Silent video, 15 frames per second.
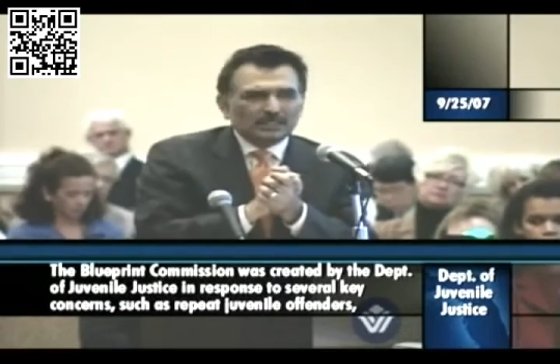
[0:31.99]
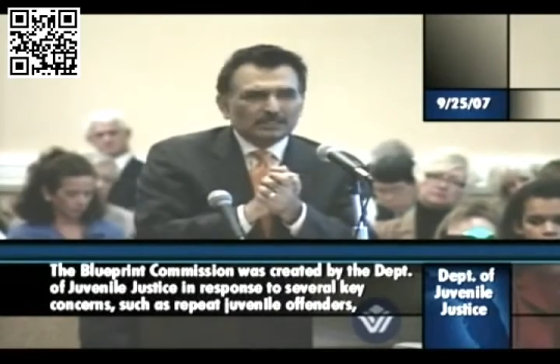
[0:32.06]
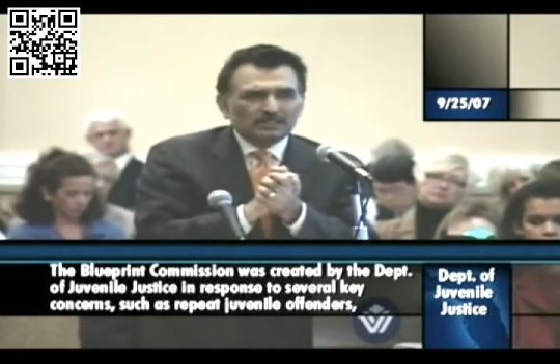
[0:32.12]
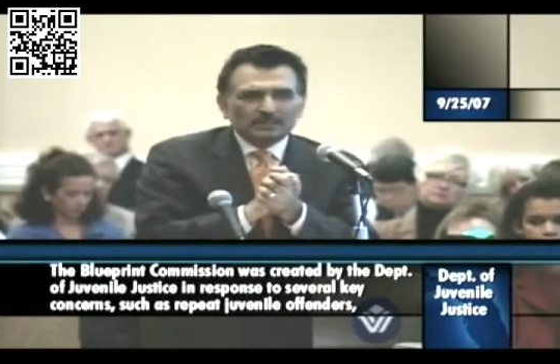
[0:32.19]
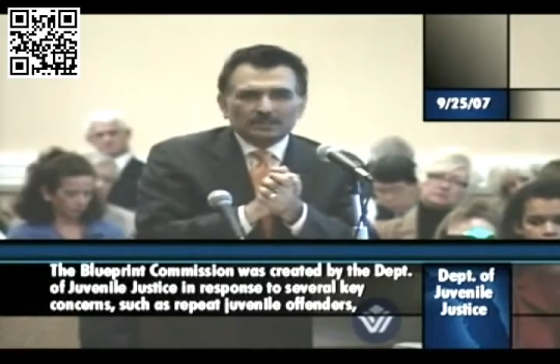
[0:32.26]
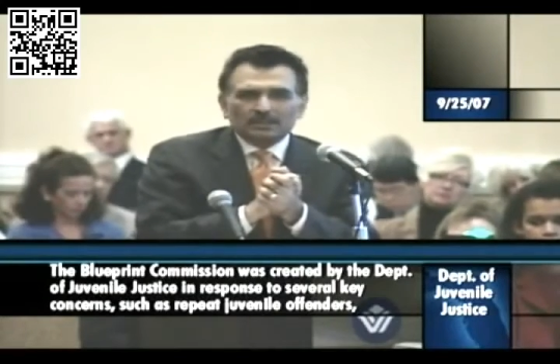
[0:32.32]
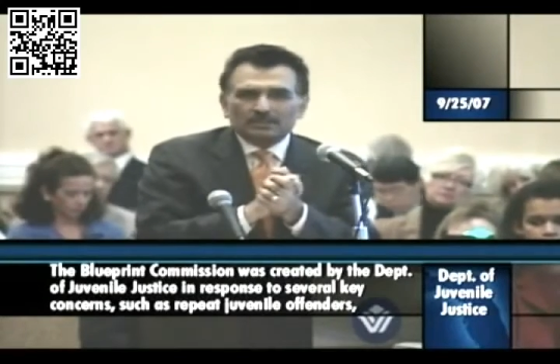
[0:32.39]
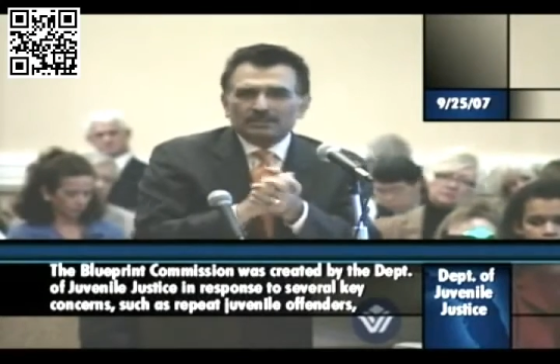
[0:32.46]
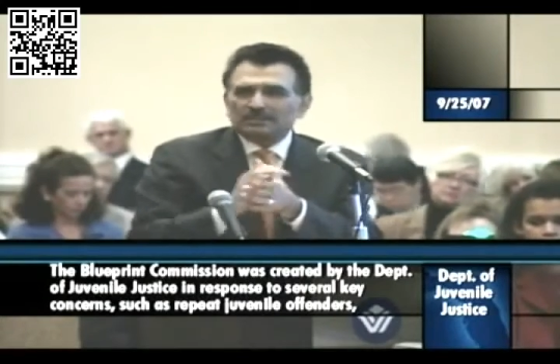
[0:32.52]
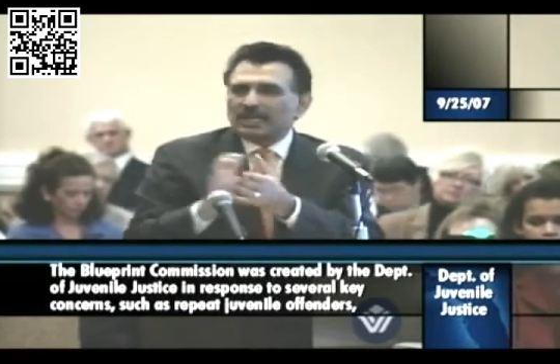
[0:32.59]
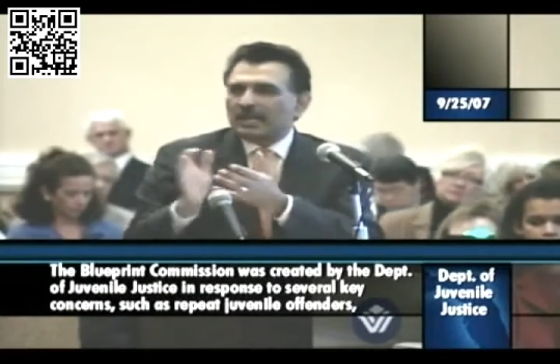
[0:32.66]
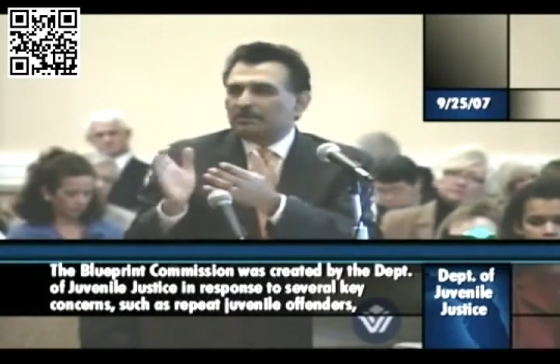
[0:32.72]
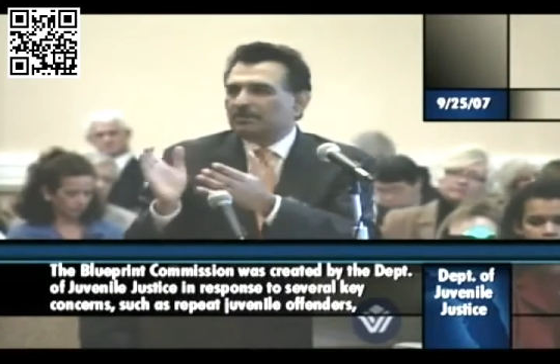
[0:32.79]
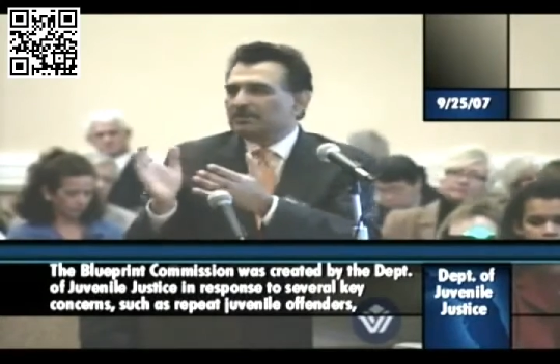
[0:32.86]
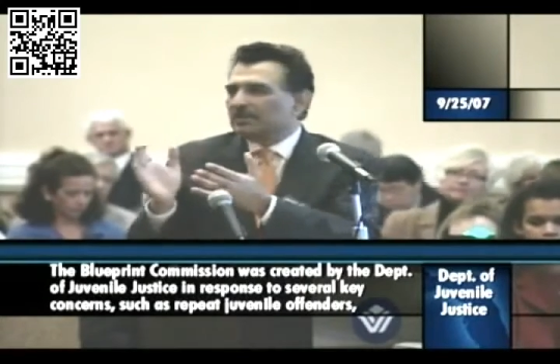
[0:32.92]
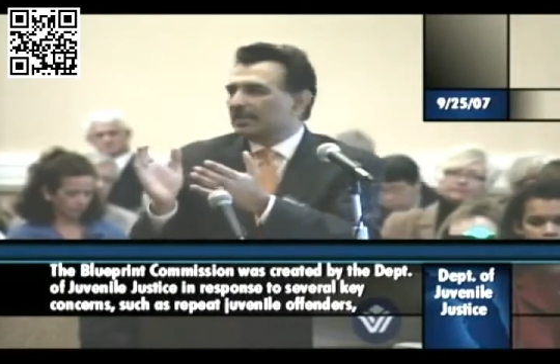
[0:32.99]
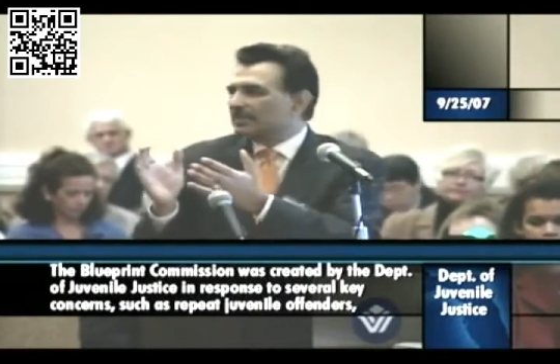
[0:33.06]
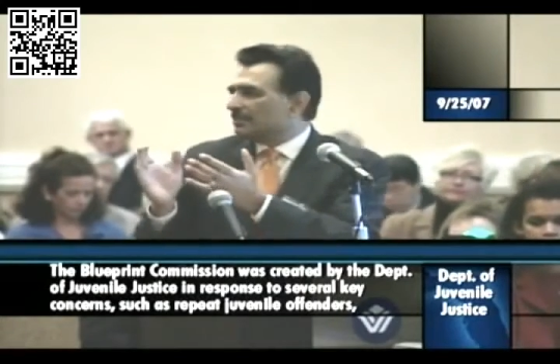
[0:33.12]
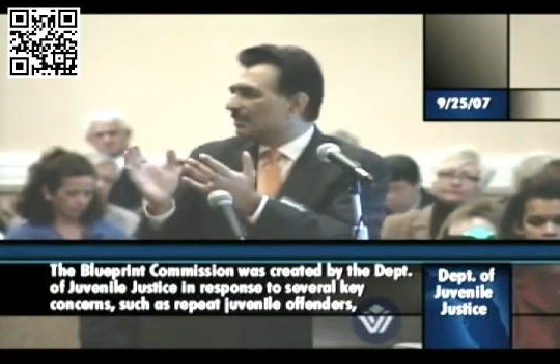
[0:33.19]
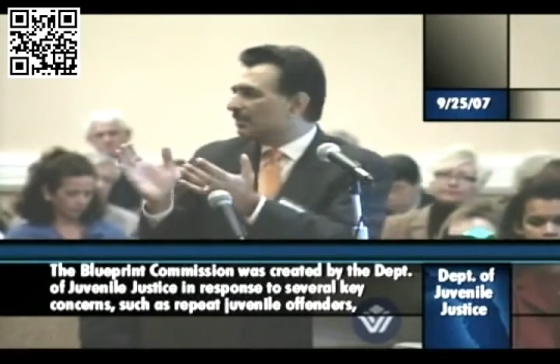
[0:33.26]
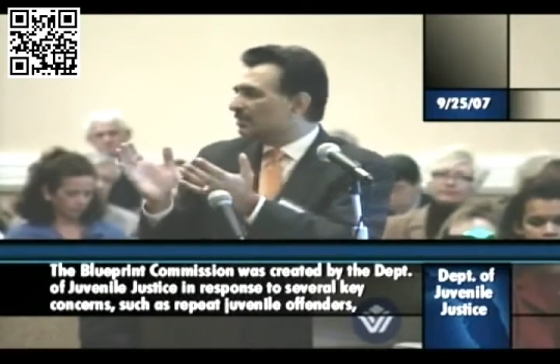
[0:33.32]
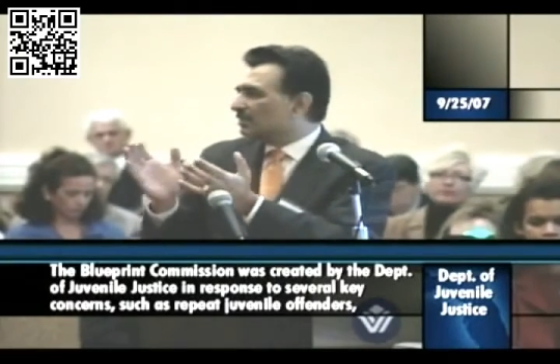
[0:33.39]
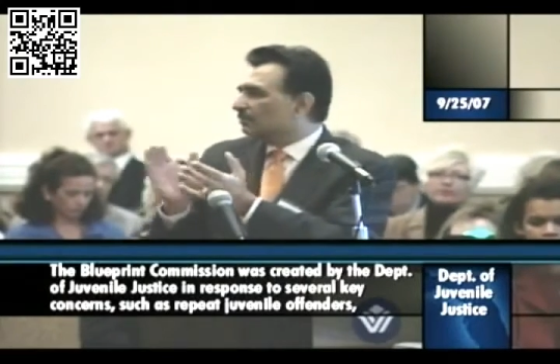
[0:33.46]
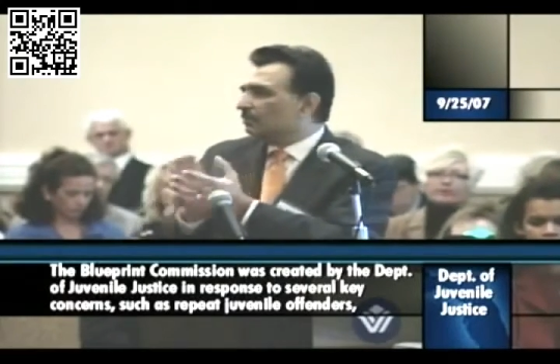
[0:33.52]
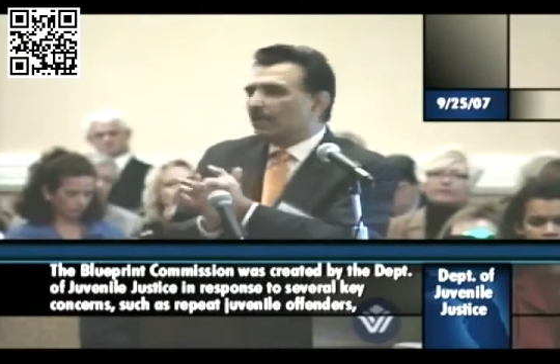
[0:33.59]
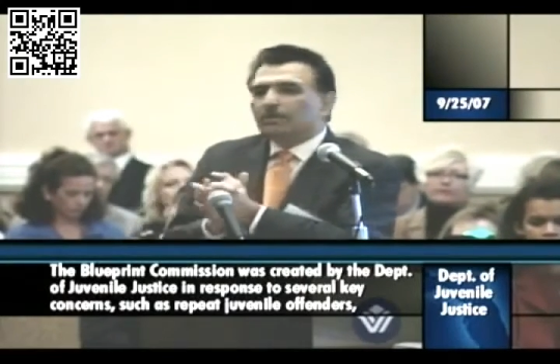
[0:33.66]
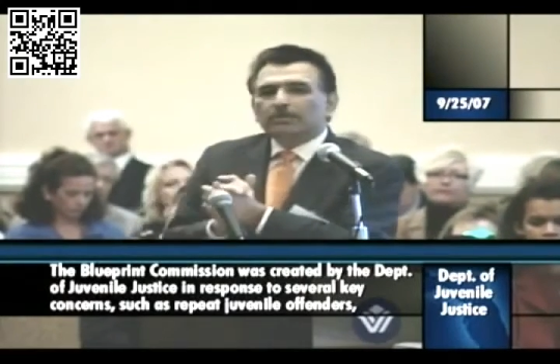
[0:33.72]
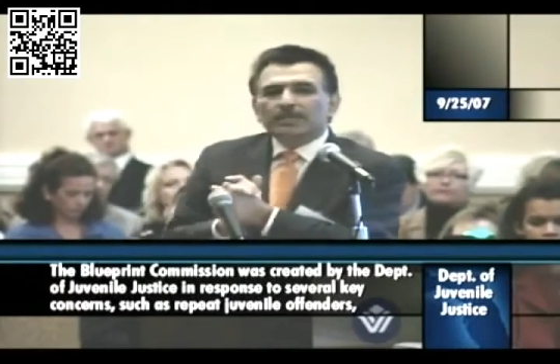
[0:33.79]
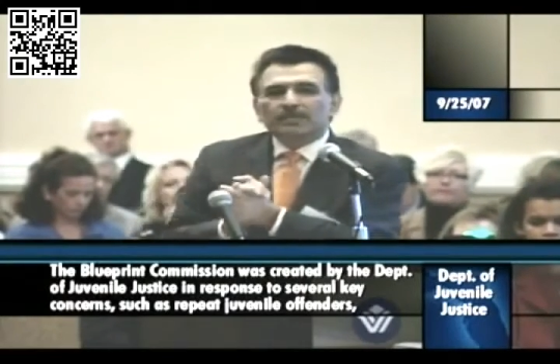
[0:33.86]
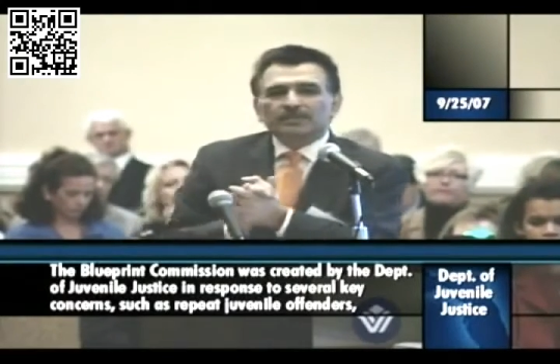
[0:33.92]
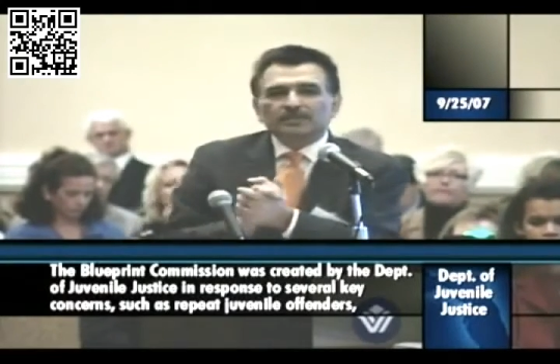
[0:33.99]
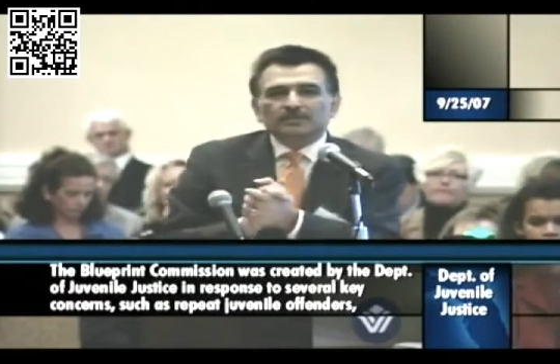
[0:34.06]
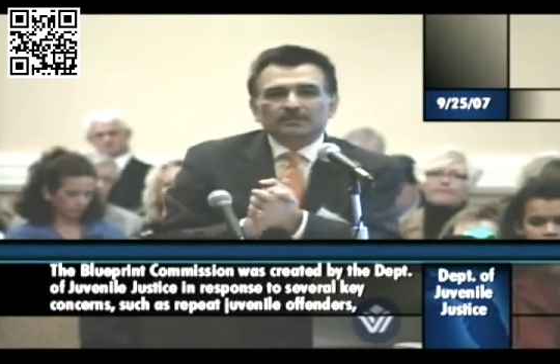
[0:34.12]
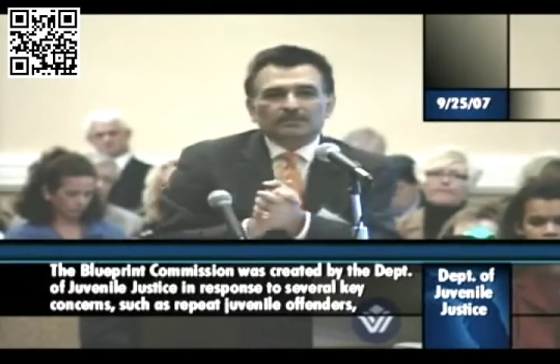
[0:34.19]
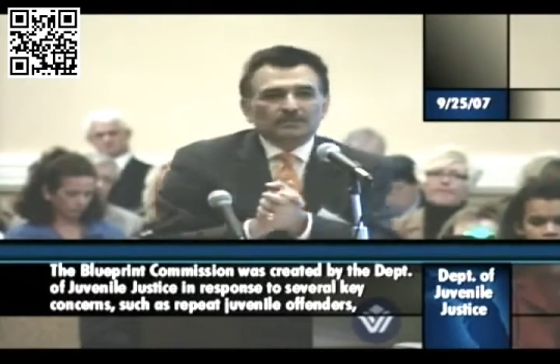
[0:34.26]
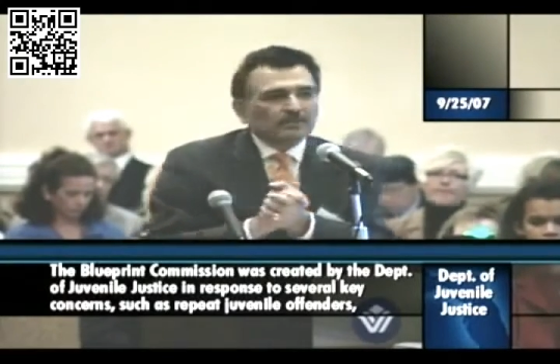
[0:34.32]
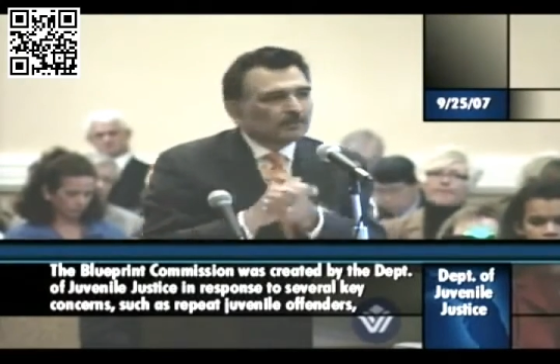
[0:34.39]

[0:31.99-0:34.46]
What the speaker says: I said, this happens. I see this in Bombay too.